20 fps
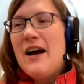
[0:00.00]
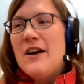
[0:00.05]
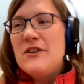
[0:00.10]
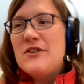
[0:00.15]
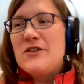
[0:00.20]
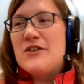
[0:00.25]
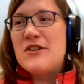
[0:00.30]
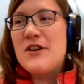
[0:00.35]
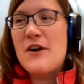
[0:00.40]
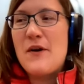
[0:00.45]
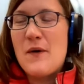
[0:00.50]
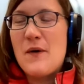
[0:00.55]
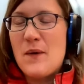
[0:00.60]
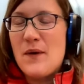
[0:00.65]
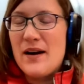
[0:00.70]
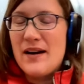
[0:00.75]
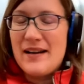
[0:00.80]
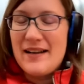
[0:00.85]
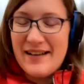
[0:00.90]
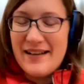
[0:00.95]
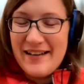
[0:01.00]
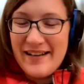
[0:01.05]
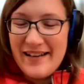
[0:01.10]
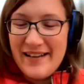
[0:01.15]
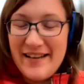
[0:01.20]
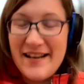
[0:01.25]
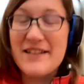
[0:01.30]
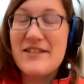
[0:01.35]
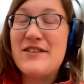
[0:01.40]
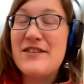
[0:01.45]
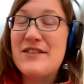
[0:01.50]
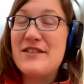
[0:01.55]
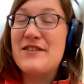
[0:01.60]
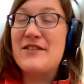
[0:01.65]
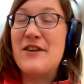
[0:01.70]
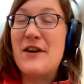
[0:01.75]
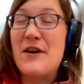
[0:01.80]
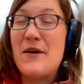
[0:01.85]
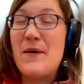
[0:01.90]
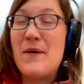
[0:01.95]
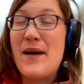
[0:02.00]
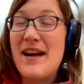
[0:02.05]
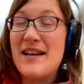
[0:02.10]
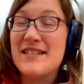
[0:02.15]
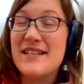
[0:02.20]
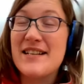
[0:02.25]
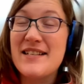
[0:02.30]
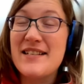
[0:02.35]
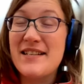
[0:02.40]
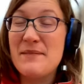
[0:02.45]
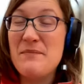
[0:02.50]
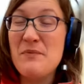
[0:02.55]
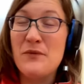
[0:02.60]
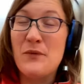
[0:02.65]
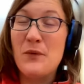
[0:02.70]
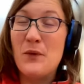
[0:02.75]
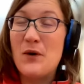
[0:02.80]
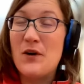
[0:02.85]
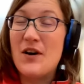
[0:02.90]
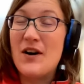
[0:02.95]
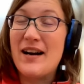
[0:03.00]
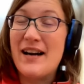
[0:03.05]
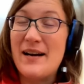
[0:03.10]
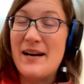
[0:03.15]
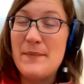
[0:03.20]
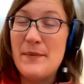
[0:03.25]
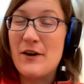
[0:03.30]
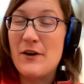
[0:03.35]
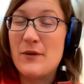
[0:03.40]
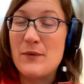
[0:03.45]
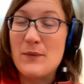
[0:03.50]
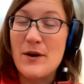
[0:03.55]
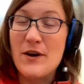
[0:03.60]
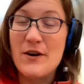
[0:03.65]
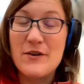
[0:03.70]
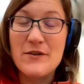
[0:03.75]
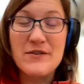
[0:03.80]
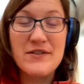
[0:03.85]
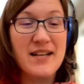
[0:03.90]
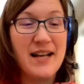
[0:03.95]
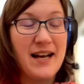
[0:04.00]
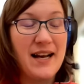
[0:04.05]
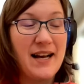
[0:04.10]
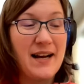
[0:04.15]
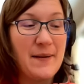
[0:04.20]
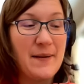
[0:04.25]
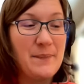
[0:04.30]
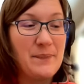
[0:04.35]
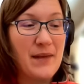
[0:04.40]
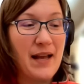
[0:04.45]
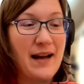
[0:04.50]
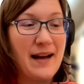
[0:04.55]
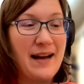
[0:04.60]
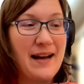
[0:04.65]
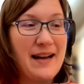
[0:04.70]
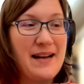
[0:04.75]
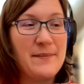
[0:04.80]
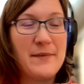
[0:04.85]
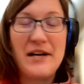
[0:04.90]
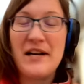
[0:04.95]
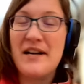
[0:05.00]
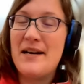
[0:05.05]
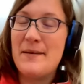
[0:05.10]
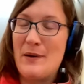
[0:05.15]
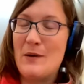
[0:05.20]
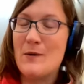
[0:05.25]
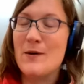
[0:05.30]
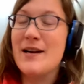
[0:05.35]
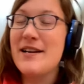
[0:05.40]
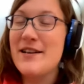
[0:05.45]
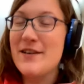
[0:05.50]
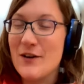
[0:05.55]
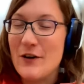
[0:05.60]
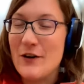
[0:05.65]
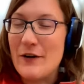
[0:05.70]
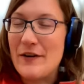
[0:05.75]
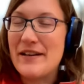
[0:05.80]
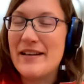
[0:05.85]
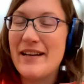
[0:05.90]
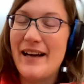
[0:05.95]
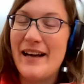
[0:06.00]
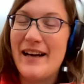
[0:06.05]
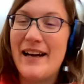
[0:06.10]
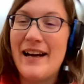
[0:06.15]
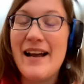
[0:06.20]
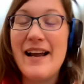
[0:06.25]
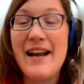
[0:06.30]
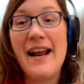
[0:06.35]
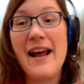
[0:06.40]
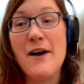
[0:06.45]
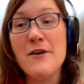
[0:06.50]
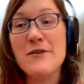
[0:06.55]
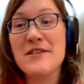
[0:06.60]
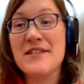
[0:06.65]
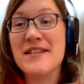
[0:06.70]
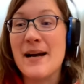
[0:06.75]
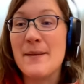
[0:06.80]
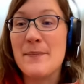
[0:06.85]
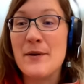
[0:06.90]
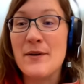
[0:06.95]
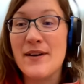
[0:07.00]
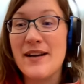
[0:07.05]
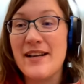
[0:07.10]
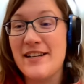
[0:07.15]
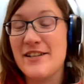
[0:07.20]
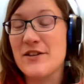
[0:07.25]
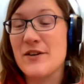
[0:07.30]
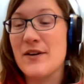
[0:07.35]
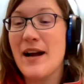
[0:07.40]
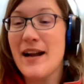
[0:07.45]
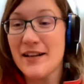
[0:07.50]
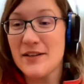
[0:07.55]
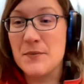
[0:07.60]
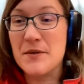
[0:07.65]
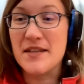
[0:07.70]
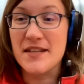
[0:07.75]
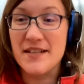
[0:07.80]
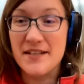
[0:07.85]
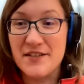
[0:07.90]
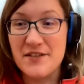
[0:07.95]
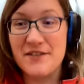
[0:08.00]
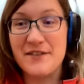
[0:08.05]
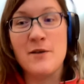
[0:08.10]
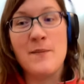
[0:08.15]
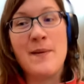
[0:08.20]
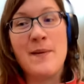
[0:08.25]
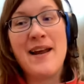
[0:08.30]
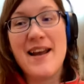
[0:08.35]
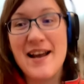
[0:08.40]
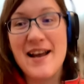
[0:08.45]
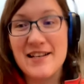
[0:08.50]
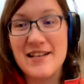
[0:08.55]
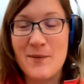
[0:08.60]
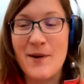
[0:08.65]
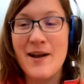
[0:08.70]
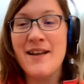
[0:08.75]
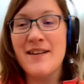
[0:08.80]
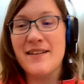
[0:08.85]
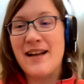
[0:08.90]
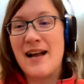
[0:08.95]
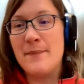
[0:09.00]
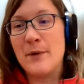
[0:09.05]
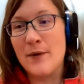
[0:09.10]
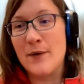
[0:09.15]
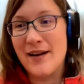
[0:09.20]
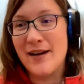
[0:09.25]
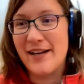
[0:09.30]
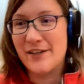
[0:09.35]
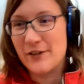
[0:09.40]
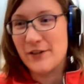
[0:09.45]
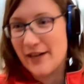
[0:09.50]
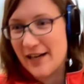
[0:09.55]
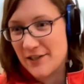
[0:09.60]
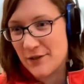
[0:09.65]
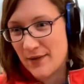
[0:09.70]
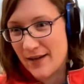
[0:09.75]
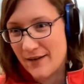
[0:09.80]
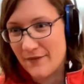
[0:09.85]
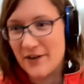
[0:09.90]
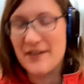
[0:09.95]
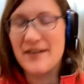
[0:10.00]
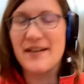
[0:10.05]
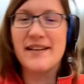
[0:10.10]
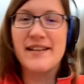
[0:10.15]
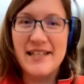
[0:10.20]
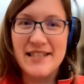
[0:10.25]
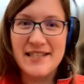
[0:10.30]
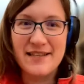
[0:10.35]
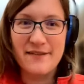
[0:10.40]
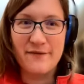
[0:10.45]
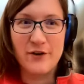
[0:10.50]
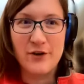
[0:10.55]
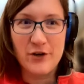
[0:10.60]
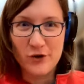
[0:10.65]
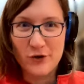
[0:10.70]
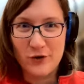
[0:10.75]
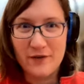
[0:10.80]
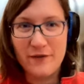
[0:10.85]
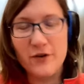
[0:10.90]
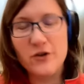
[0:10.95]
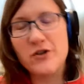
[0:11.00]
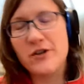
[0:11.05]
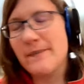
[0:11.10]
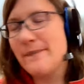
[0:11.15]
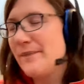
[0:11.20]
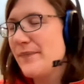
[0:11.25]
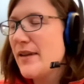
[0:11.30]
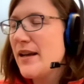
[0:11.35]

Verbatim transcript: So as I said before, I'm Meredith Rose. I am a copyright nerd. And how does copyright interact with this, you may ask? Well, copyright interacts with everything. That's the very short version.